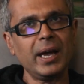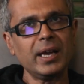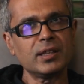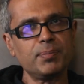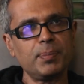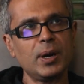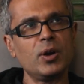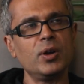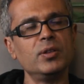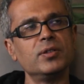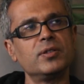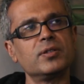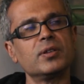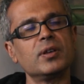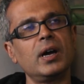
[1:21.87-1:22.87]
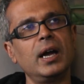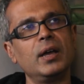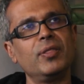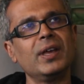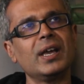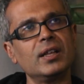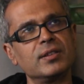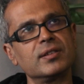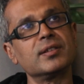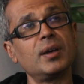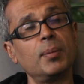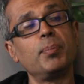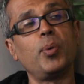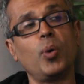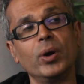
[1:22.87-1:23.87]
my experience, I think at
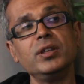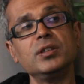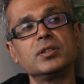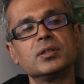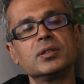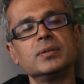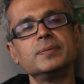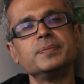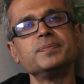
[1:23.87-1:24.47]
some point,